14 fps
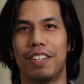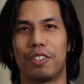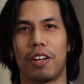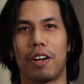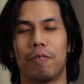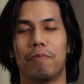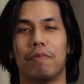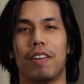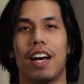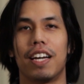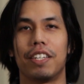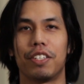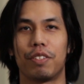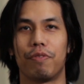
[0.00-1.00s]
So,
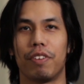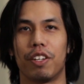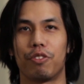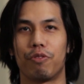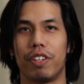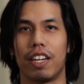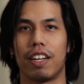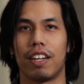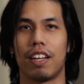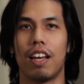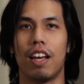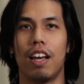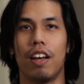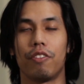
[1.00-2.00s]
I just finished reading
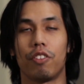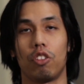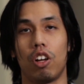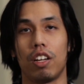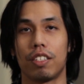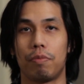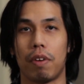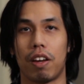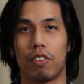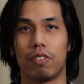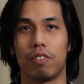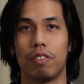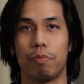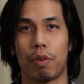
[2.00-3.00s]
The Lost
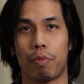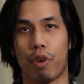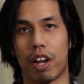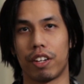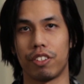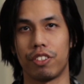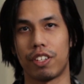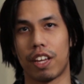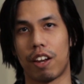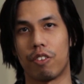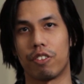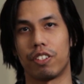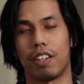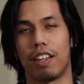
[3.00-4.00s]
Metal by Brandon
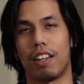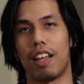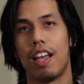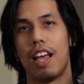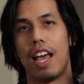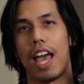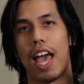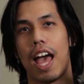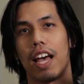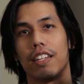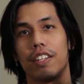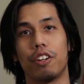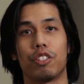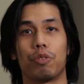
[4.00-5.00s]
Sanderson,
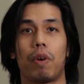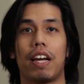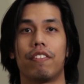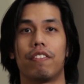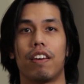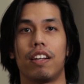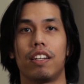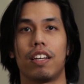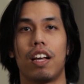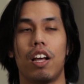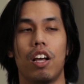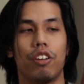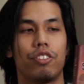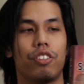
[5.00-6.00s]
and here's what I think.
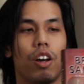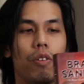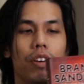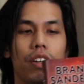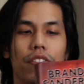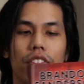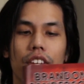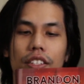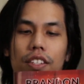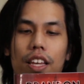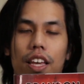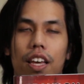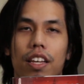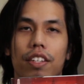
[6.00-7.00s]
So, this
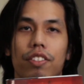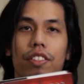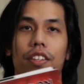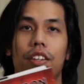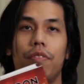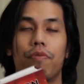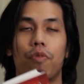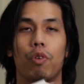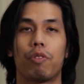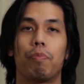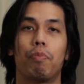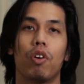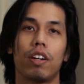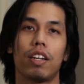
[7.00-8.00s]
is the
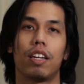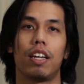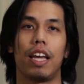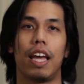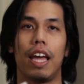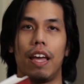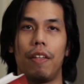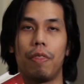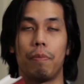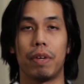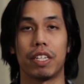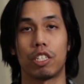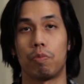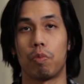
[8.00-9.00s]
fourth book in the
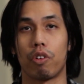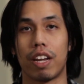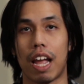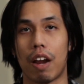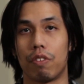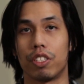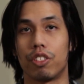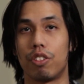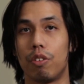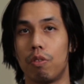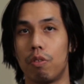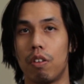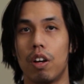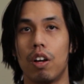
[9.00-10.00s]
Mistborn Era
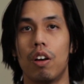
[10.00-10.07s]
2.